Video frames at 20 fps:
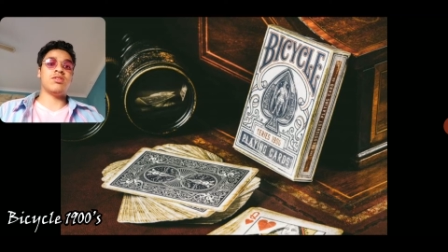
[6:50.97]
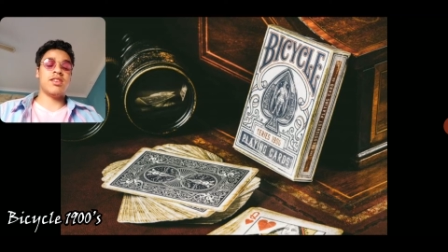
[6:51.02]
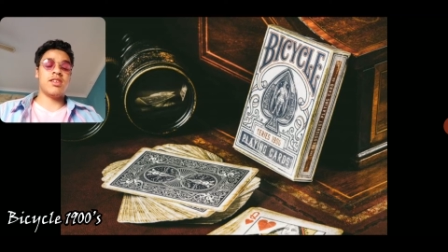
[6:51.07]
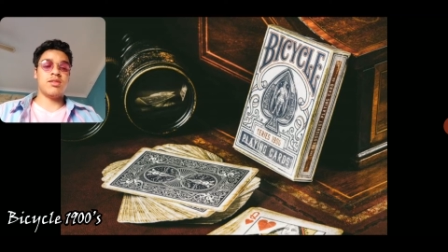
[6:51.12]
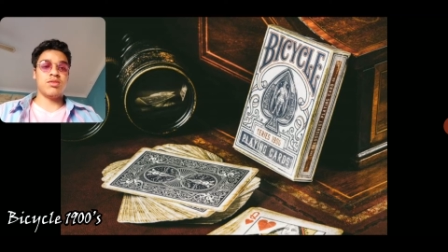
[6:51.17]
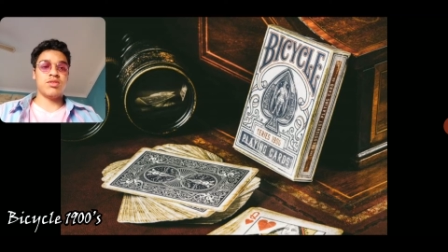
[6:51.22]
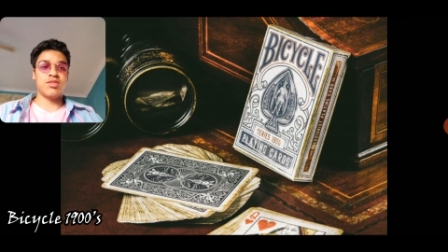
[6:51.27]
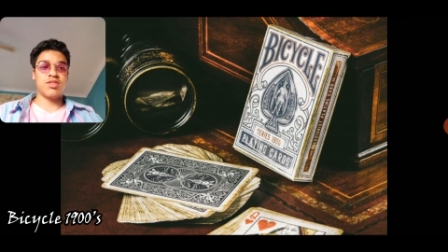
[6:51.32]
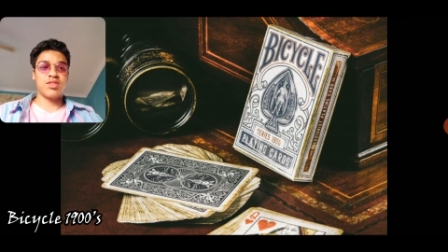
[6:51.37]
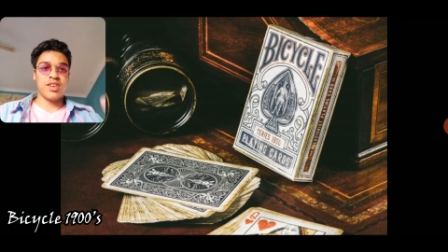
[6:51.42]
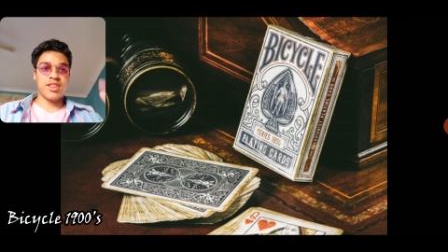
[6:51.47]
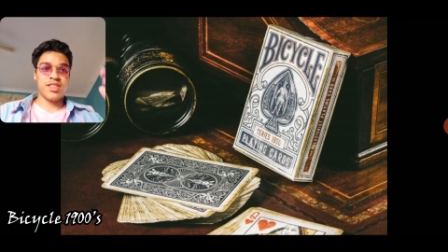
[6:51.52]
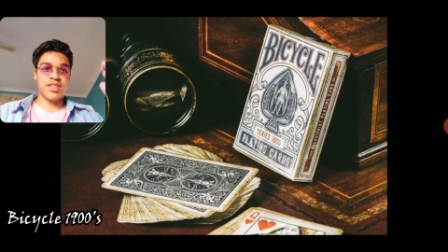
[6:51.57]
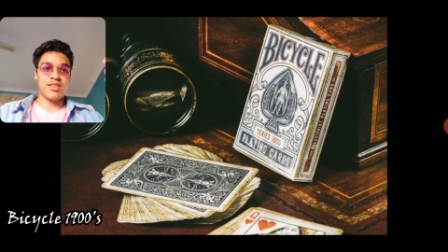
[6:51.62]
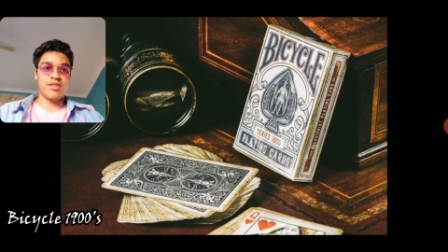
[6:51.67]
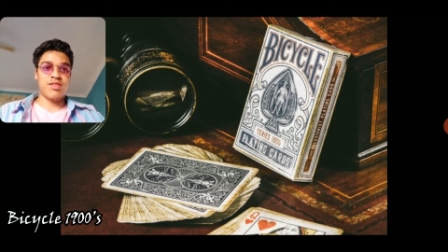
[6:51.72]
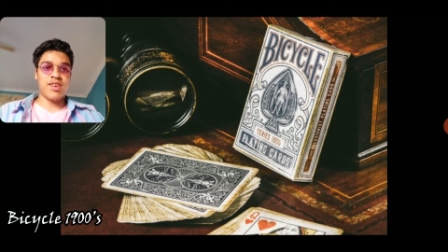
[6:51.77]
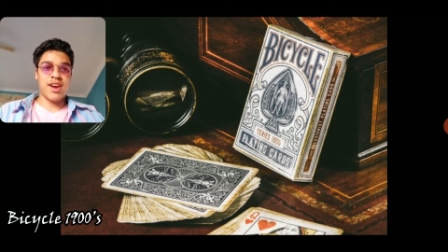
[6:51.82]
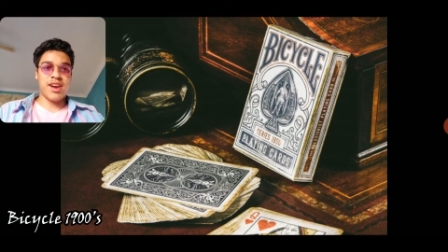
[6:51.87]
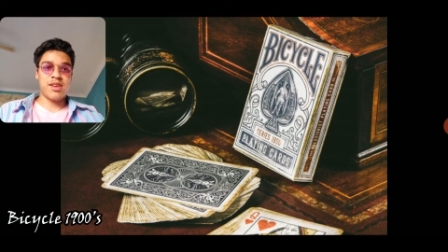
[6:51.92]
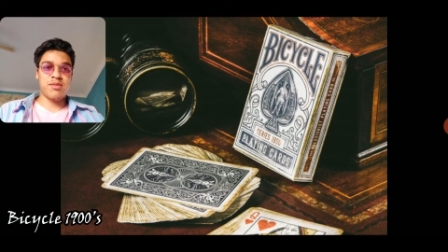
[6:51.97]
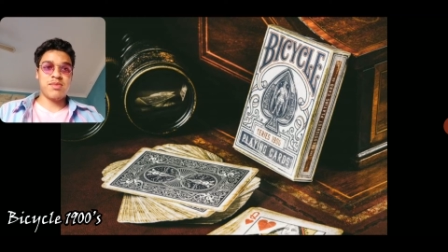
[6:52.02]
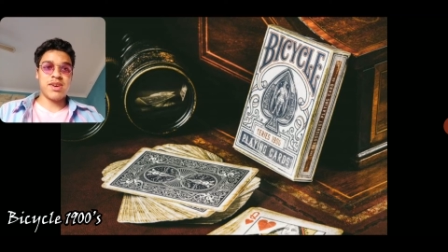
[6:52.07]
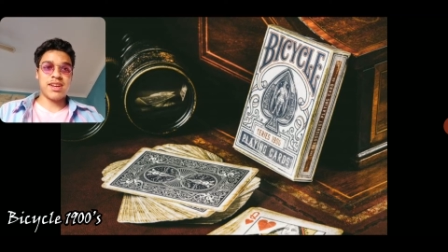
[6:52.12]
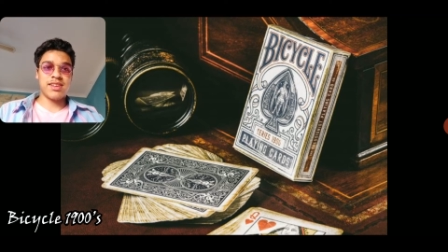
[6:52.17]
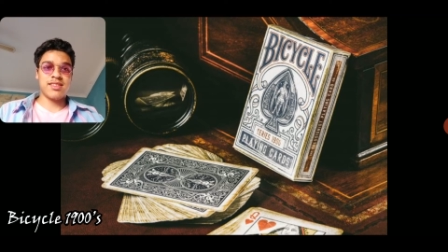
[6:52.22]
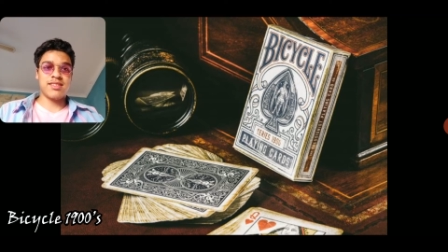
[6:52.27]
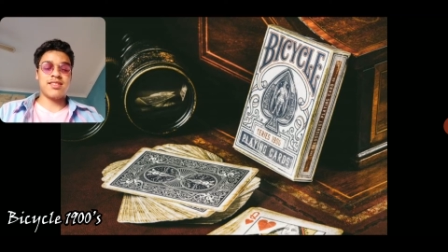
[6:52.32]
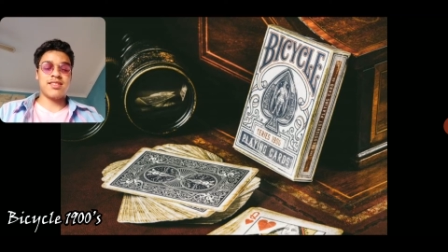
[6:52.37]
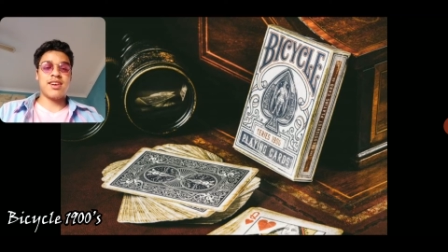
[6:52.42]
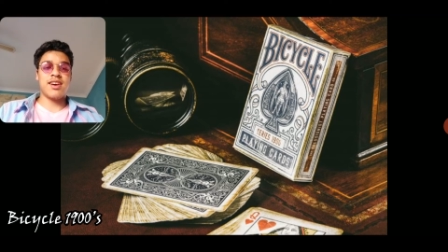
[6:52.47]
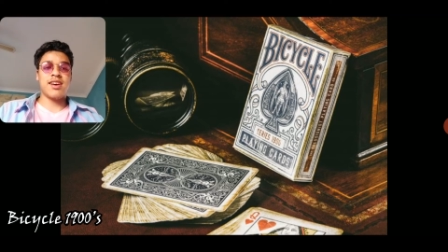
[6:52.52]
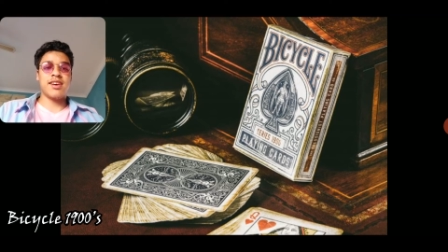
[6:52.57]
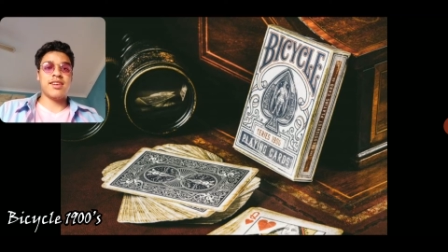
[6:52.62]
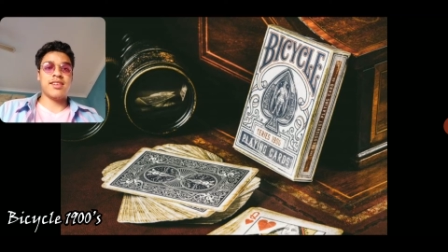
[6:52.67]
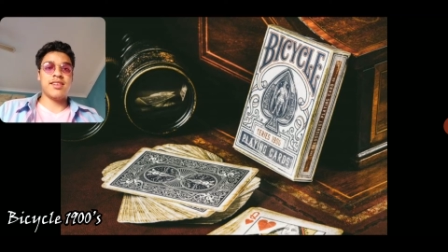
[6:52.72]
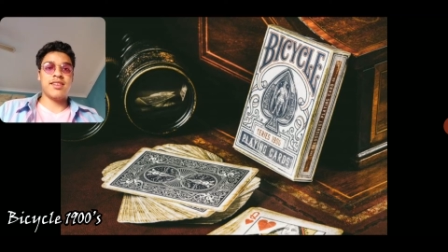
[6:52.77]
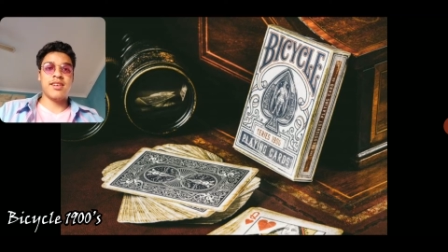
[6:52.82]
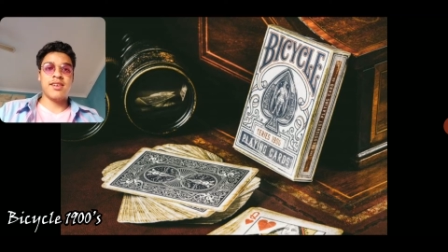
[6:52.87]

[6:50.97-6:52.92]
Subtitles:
and it's got the rider back design,